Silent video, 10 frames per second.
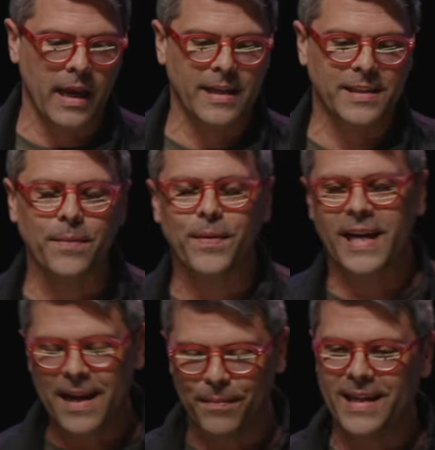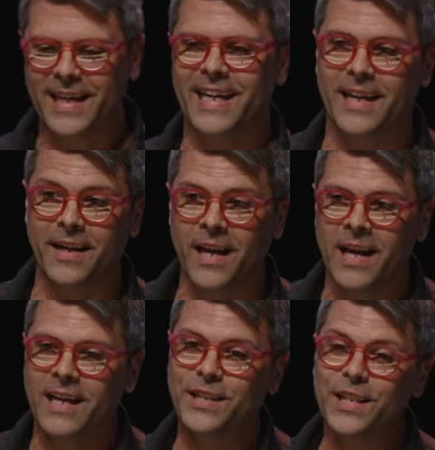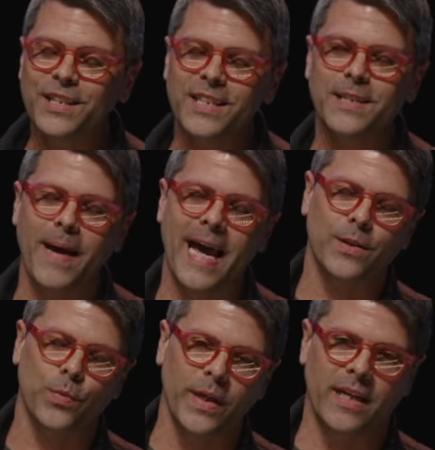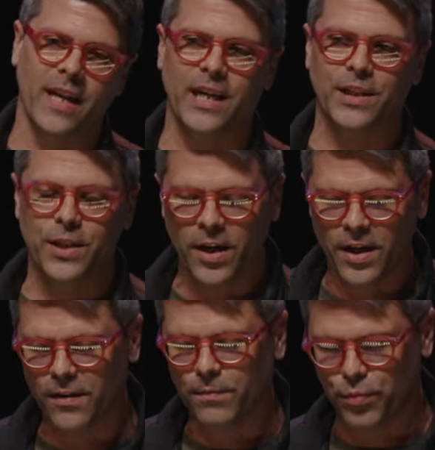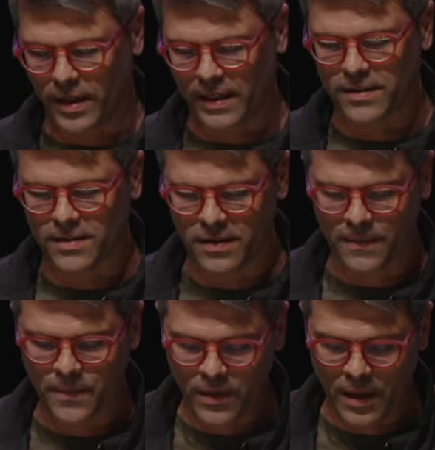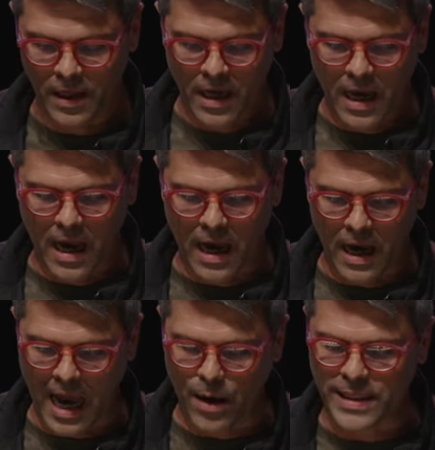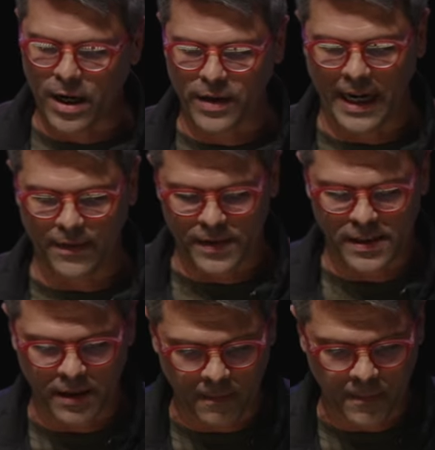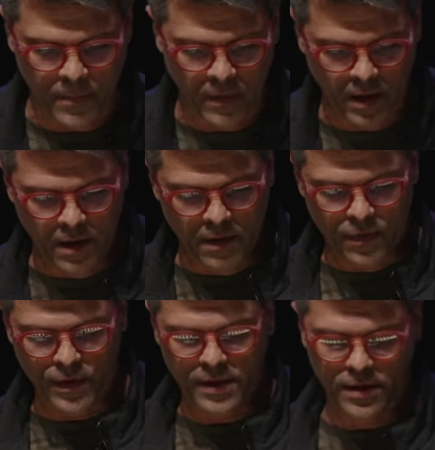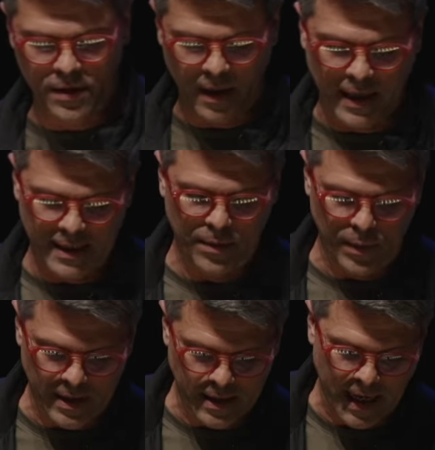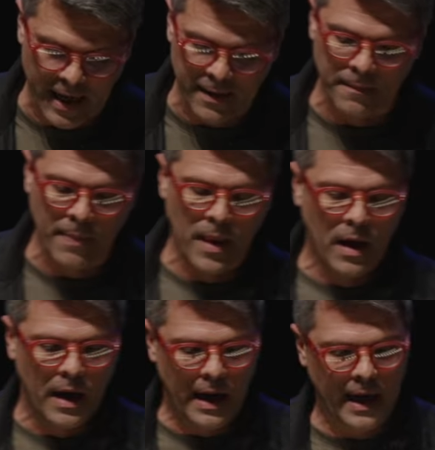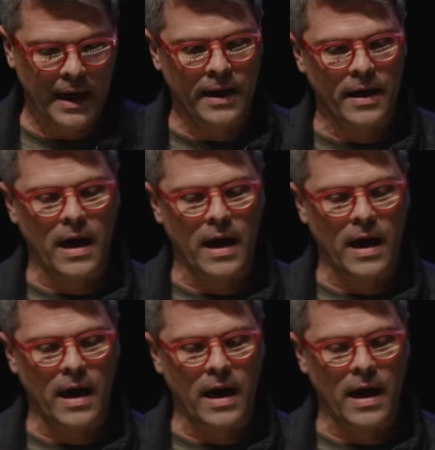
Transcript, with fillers: Something hit me again just this past week like a ton of bricks. I was out canvassing for this election we just had, and